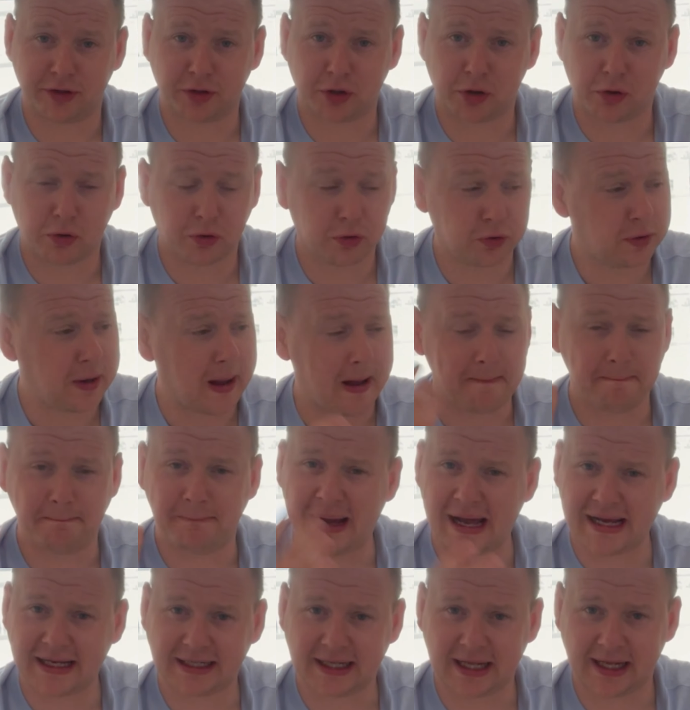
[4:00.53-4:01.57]
Auto,
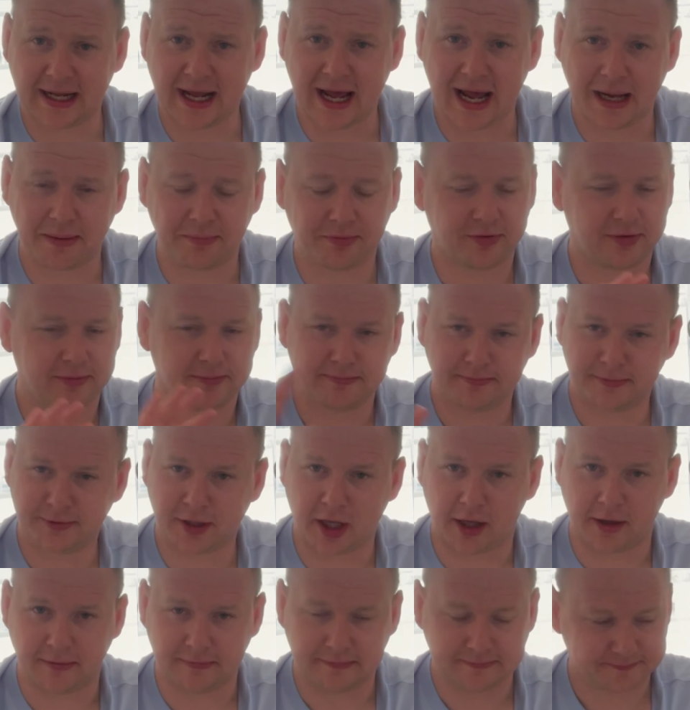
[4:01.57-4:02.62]
banking apps,
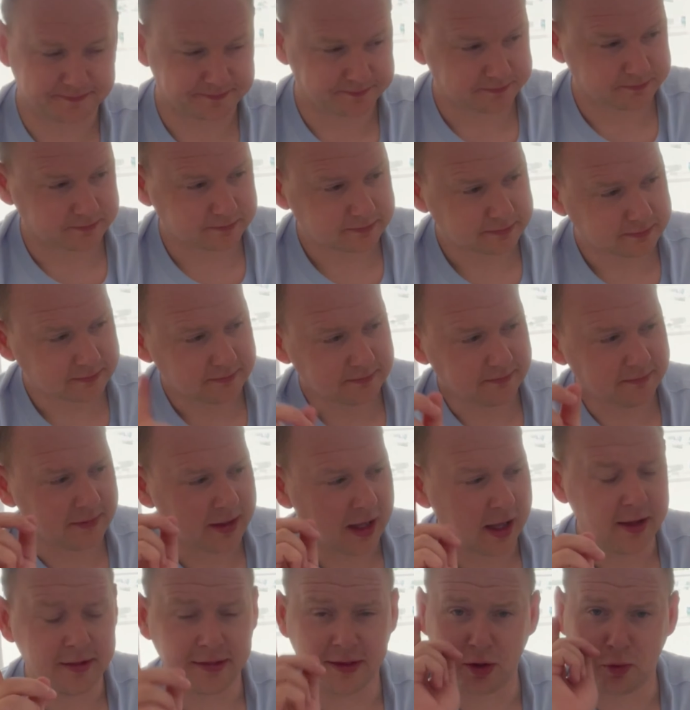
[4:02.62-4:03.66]
done.
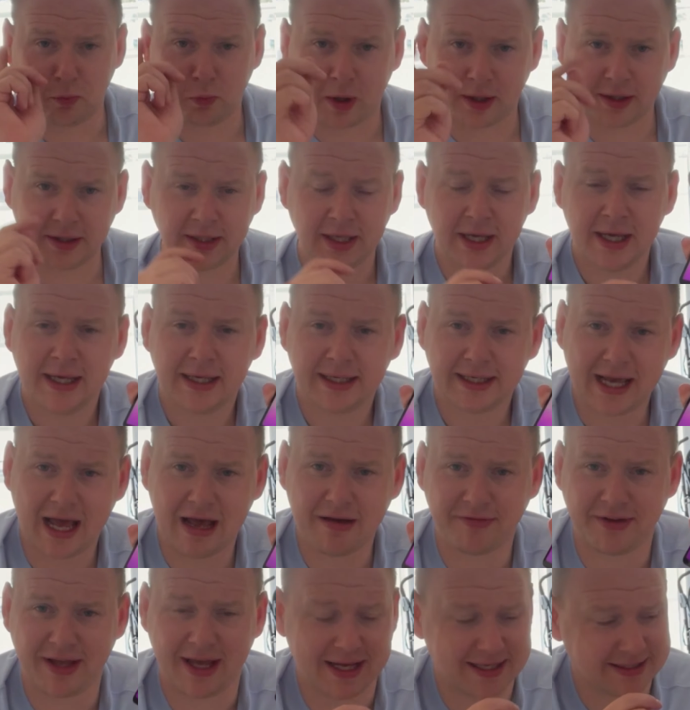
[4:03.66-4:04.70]
The one
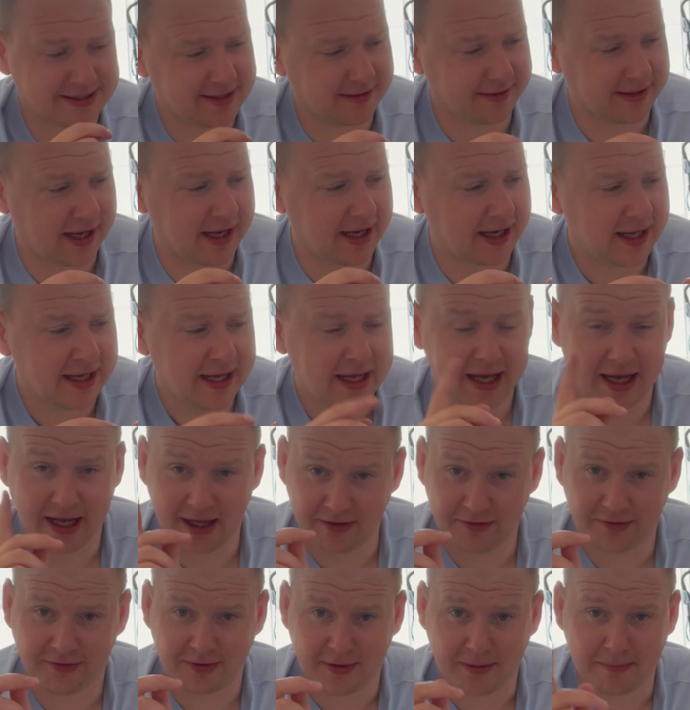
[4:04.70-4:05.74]
caveat to that
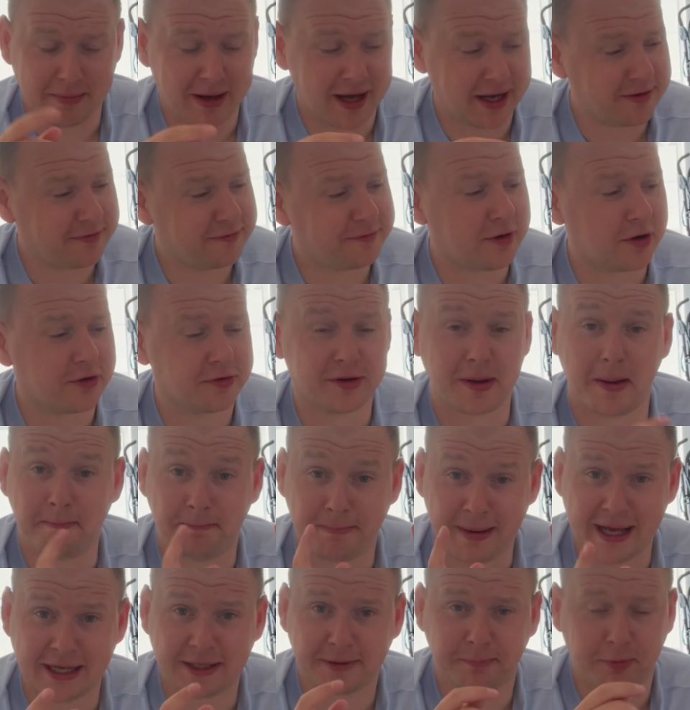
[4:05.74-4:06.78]
is my first
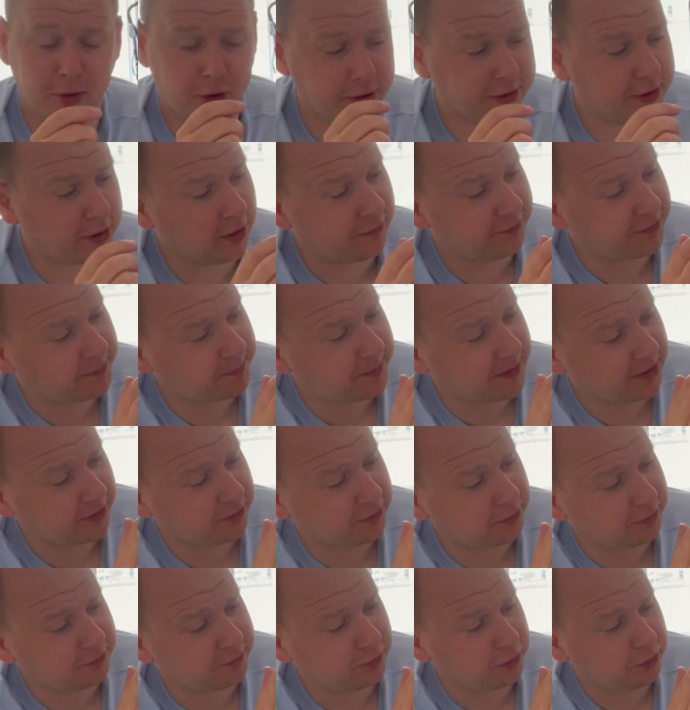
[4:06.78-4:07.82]
bad point of the
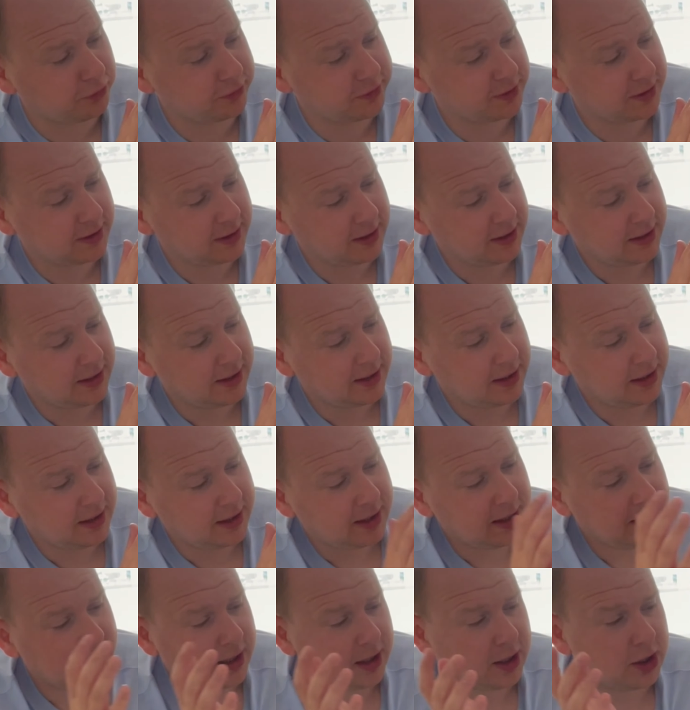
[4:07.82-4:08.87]
Pixel Fold.
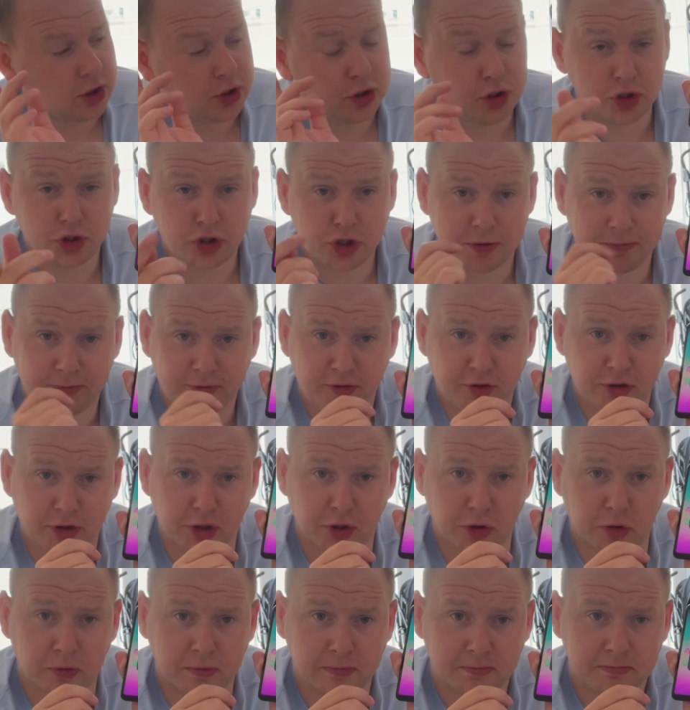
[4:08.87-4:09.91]
YouTube
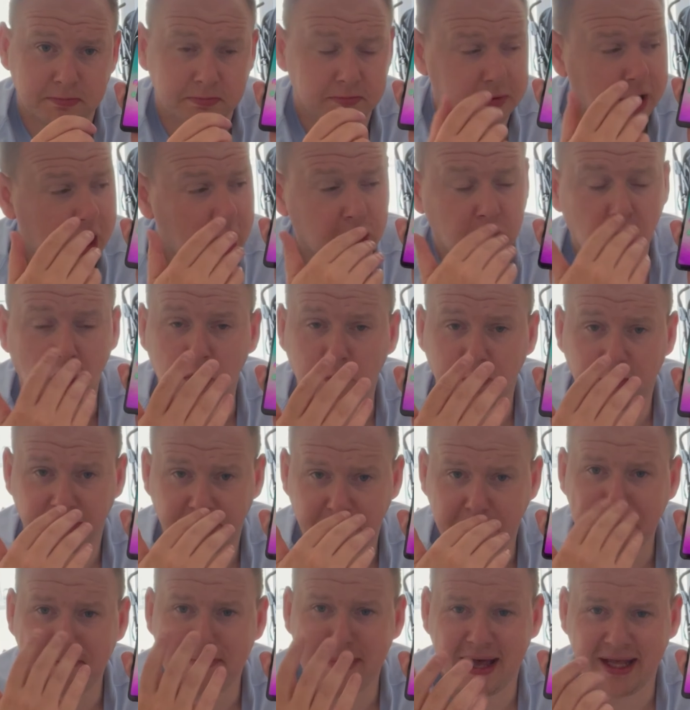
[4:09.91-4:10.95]
Studio, along with
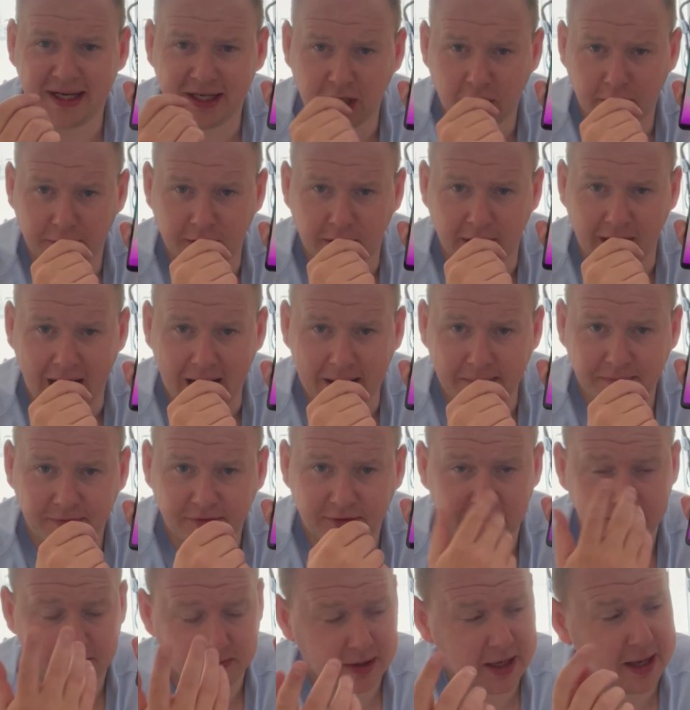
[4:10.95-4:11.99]
many other
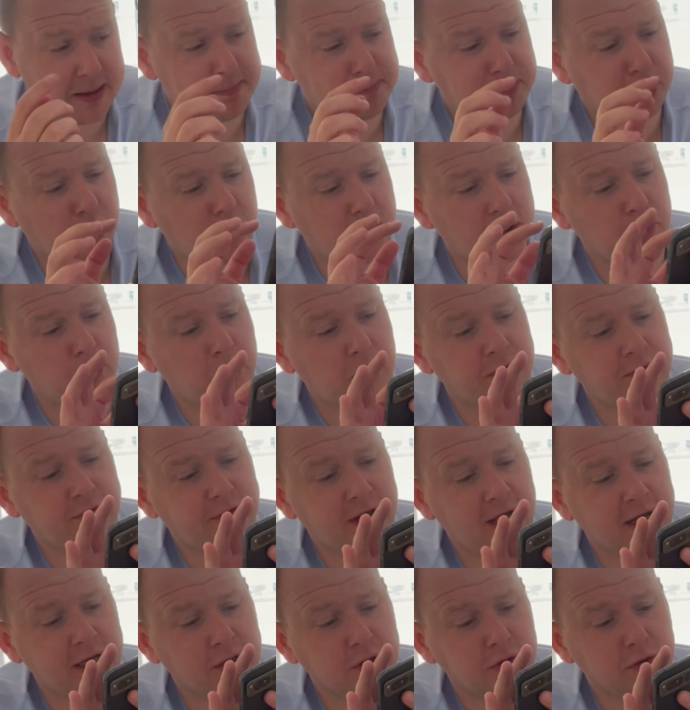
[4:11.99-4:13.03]
apps. Important ones
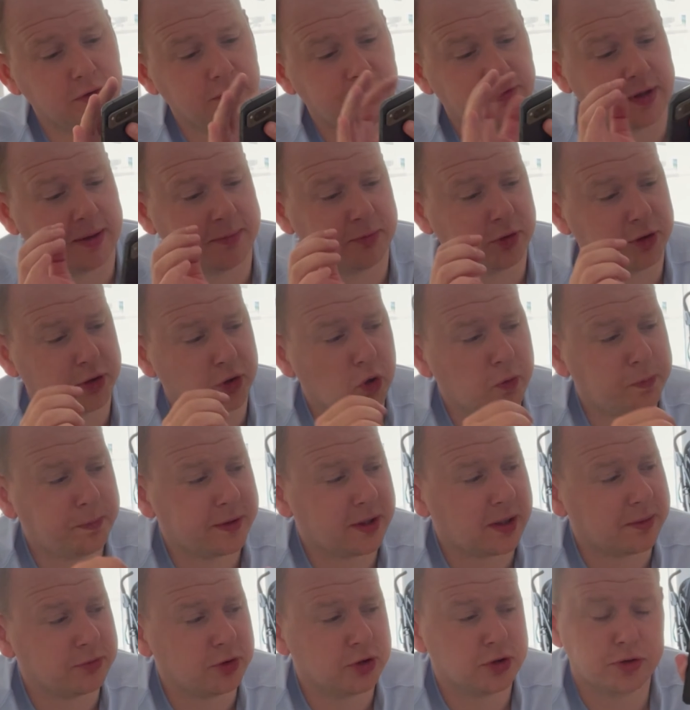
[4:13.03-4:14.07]
that I use. I'm going to open
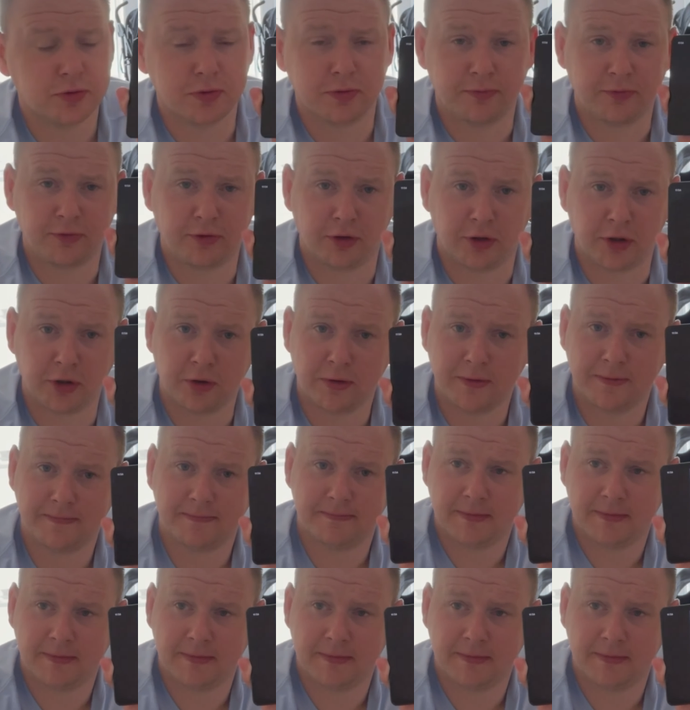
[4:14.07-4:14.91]
up YouTube Studio.